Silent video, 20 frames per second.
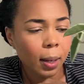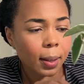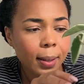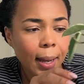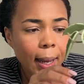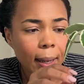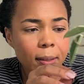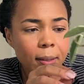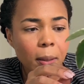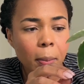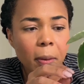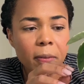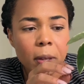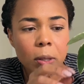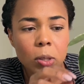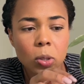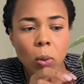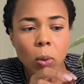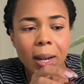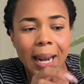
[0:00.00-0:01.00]
like some of
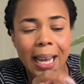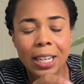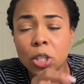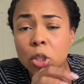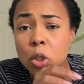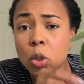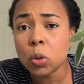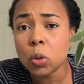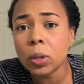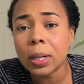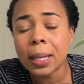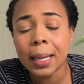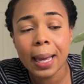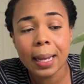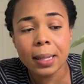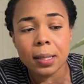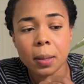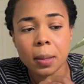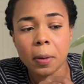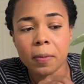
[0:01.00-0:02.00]
the soil, I just couldn't
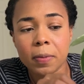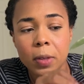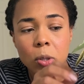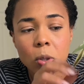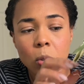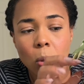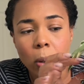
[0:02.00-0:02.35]
get some of the